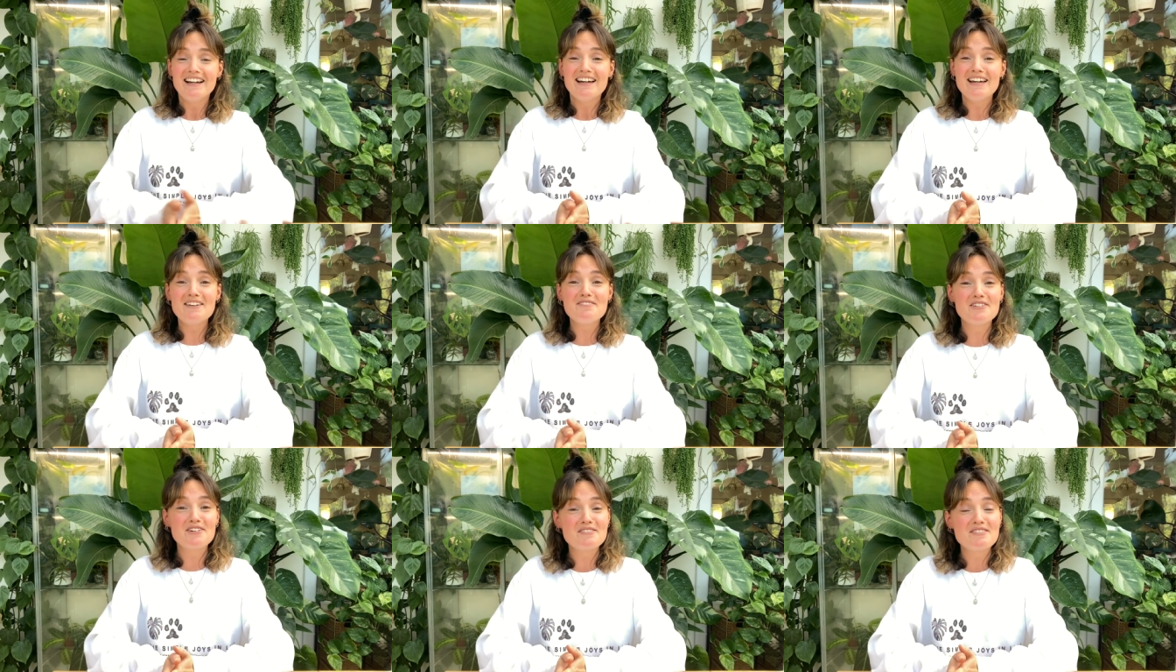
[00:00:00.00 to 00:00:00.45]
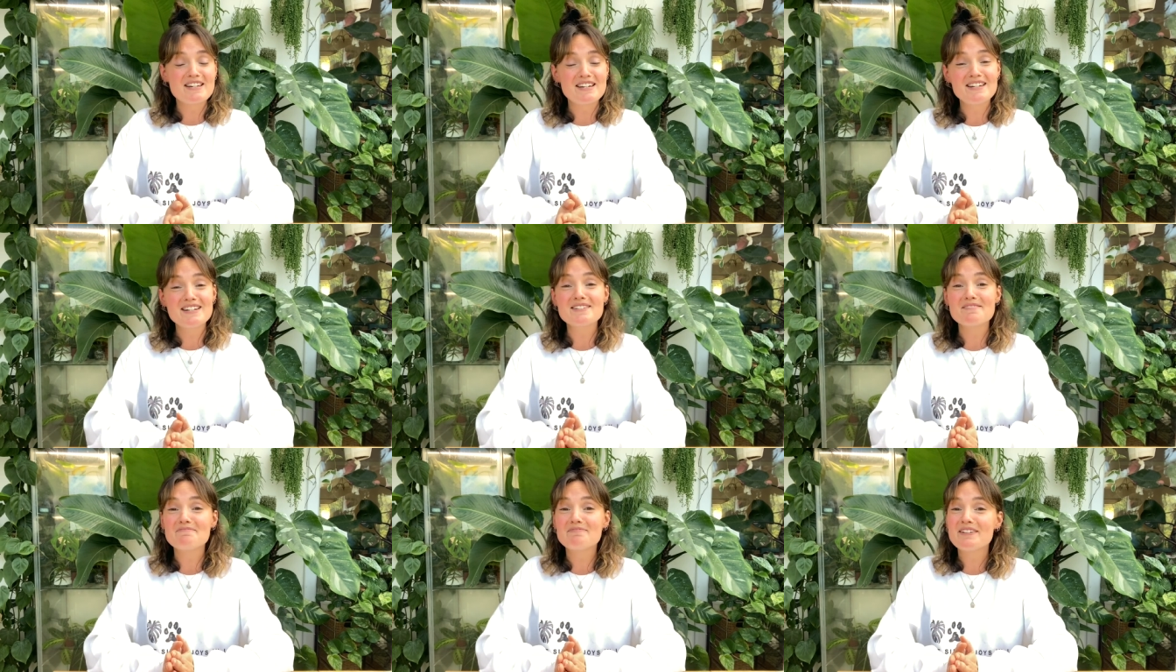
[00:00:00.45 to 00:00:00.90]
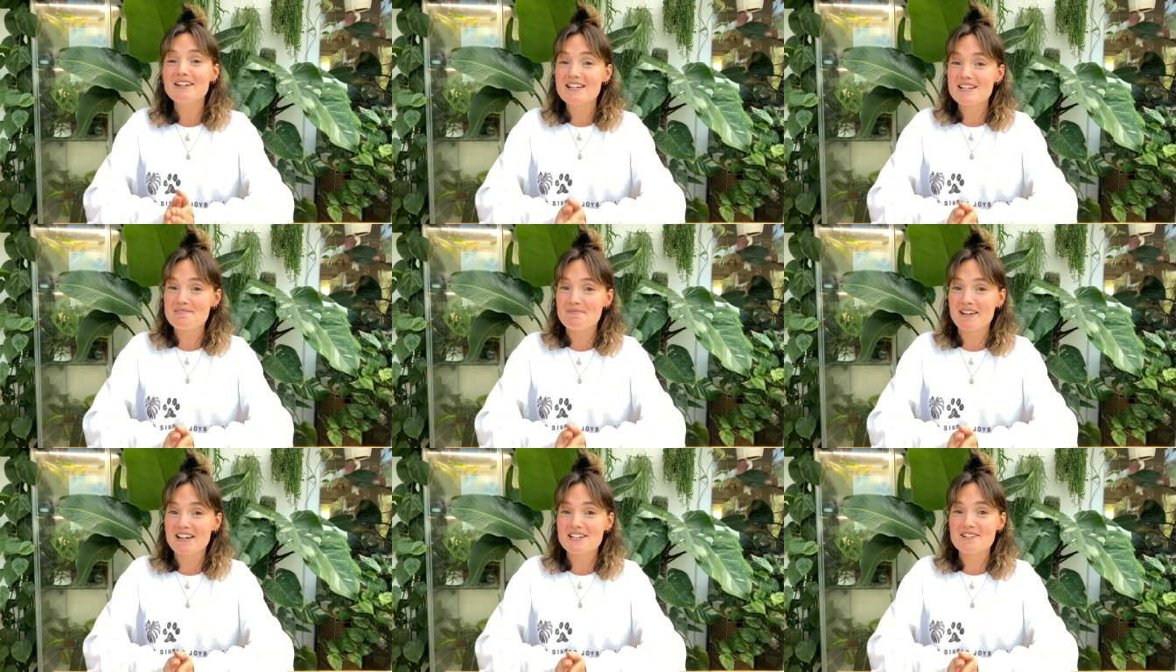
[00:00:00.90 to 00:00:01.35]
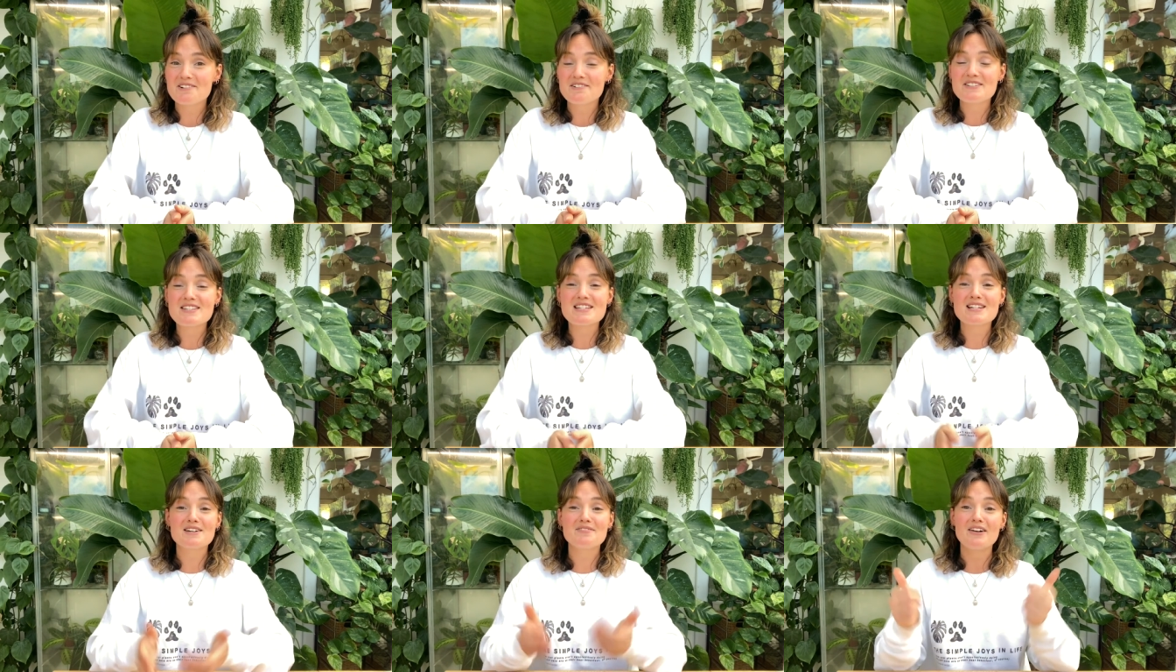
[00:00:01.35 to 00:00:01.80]
If you did, please make sure
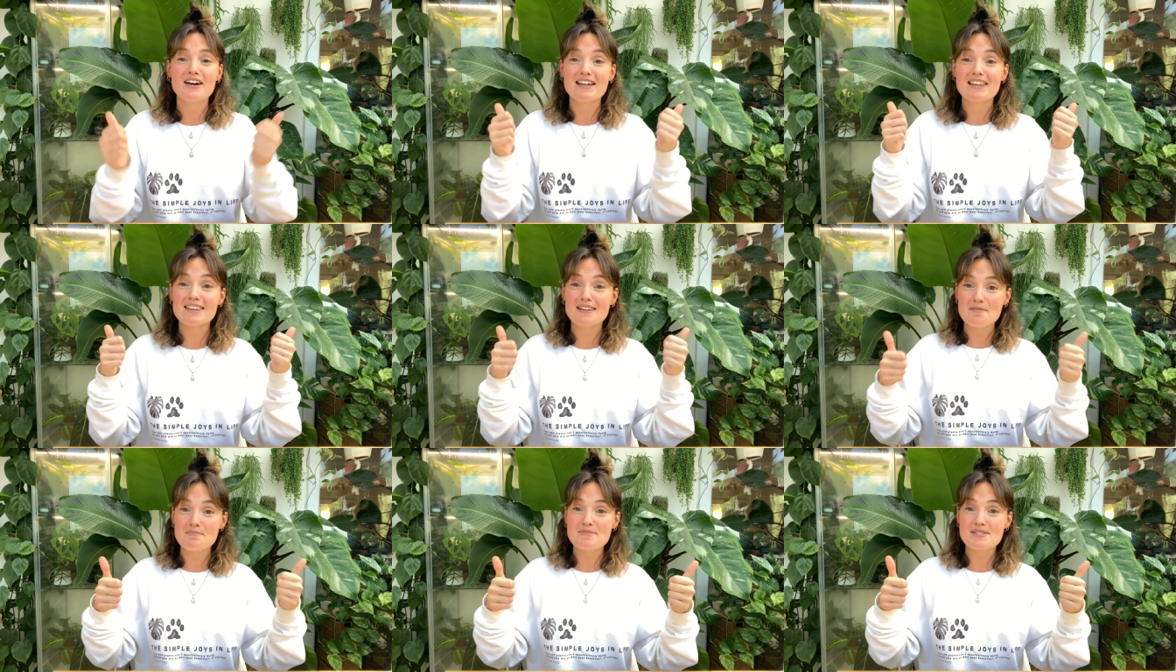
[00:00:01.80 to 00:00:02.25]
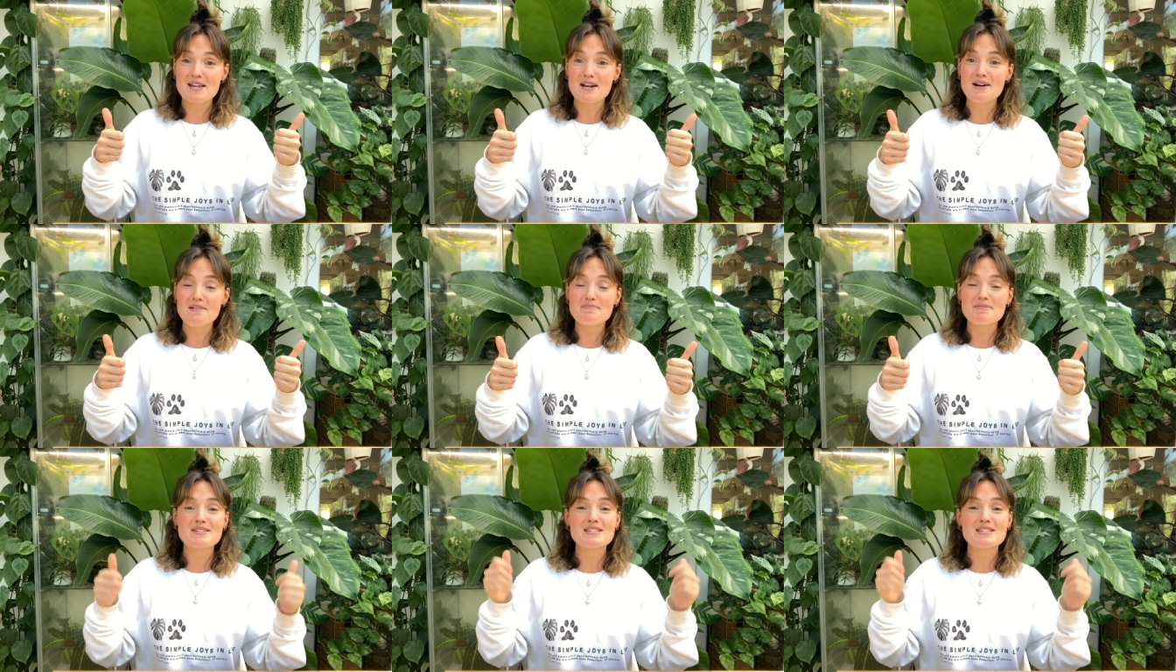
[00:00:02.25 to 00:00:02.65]
to give it a thumbs up,